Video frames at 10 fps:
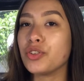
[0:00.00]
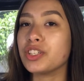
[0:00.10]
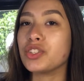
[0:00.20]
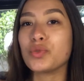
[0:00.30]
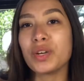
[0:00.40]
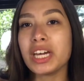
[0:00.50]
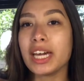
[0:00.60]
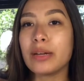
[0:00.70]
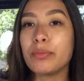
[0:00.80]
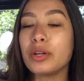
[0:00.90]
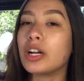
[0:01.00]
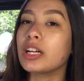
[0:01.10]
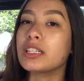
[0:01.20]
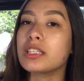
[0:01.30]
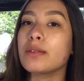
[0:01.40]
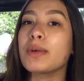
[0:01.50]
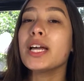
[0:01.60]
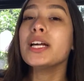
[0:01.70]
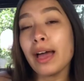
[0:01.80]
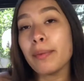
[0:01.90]
They just went ahead and put on some
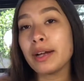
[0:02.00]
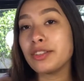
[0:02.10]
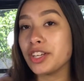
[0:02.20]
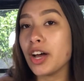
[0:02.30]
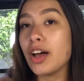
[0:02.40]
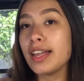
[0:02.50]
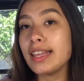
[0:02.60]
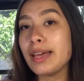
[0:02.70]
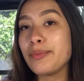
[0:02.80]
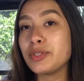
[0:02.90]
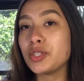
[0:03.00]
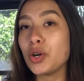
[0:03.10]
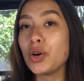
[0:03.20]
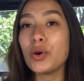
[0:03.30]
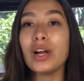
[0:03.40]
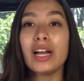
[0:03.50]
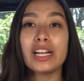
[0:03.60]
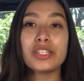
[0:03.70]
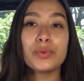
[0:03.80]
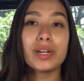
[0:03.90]
eyebrow gel on them, so I
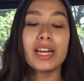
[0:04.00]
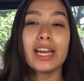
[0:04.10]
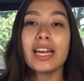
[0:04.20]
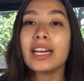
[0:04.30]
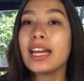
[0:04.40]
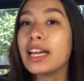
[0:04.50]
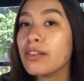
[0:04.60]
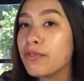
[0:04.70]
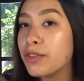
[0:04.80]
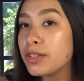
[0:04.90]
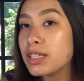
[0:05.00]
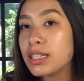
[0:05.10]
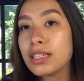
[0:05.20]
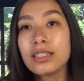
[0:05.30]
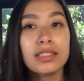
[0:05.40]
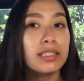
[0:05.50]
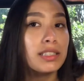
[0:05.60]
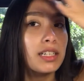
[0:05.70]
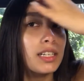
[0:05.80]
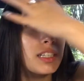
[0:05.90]
just went ahead and filled in
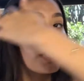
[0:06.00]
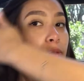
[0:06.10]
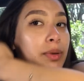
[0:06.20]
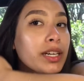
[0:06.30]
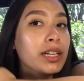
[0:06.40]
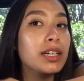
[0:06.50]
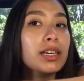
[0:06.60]
a little bit